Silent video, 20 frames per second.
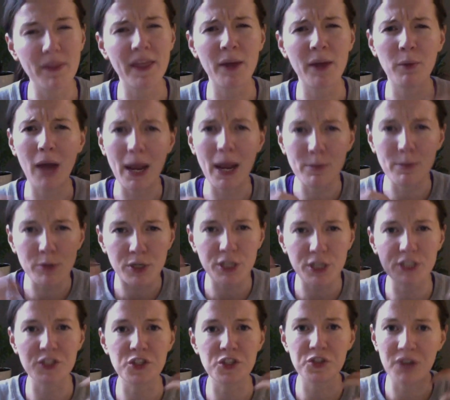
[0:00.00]
they were able to
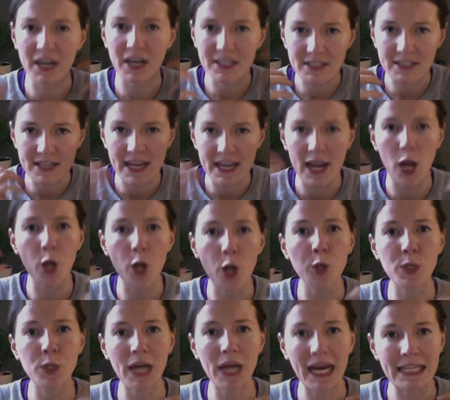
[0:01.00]
construct their
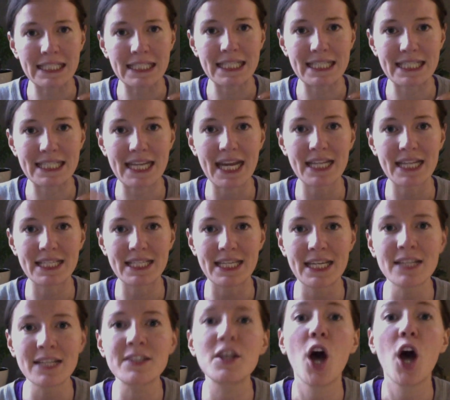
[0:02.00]
own
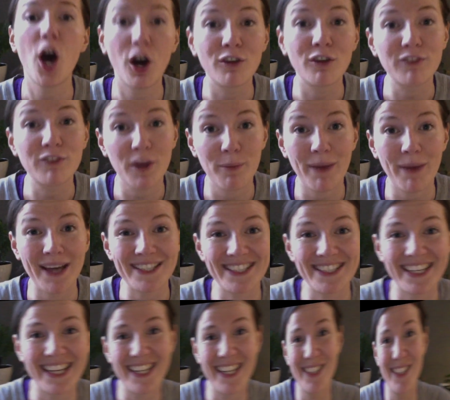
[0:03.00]
understandings of capacity.